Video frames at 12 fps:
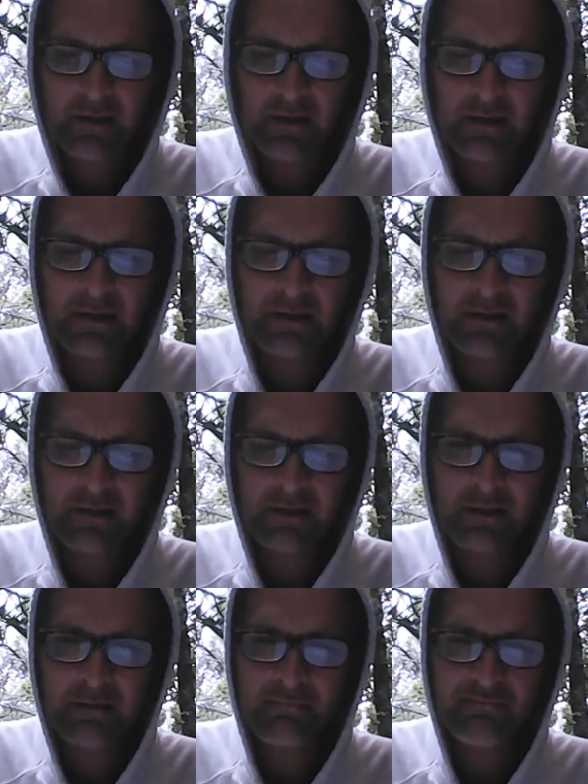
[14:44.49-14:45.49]

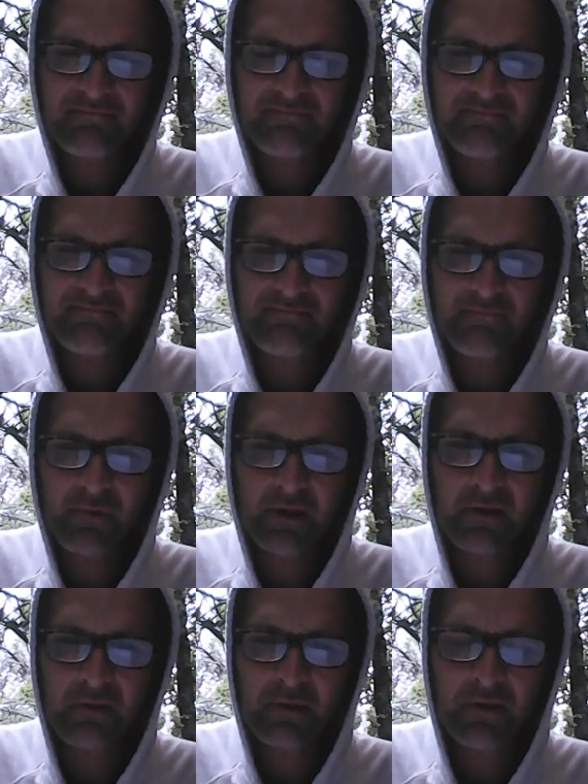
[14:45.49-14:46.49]
And,
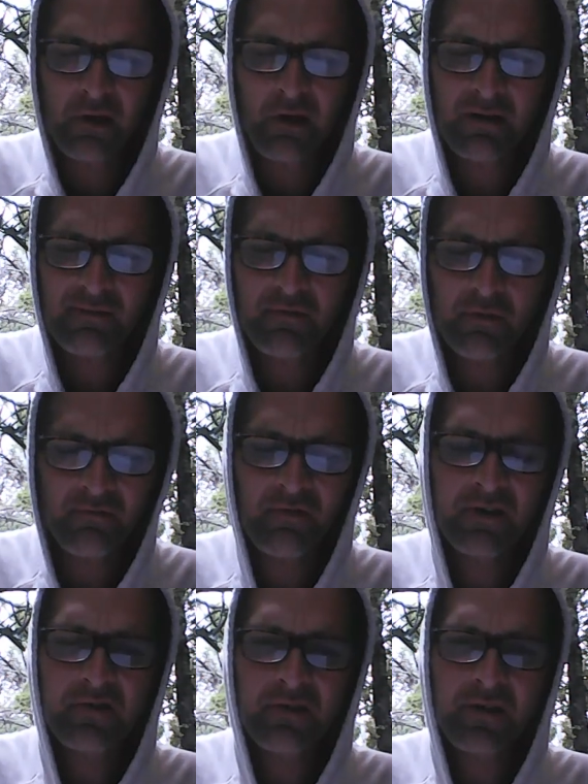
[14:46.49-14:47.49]
we all have to
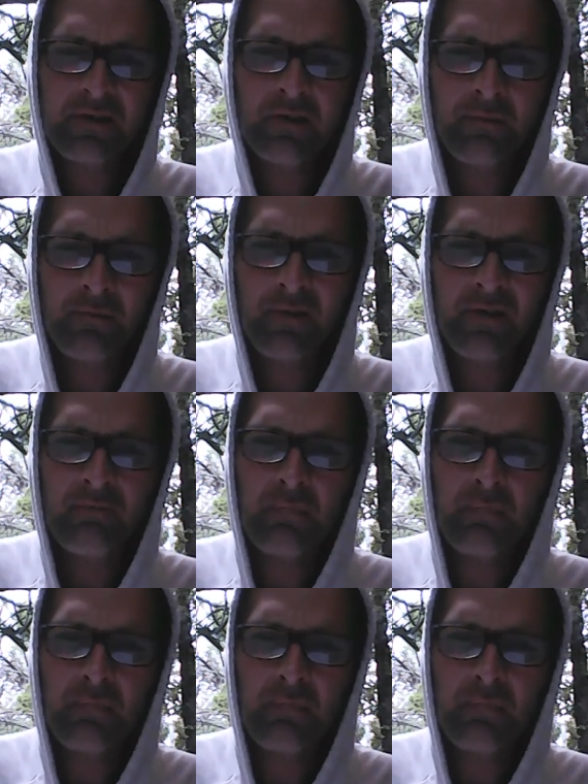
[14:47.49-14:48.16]
eventually come to the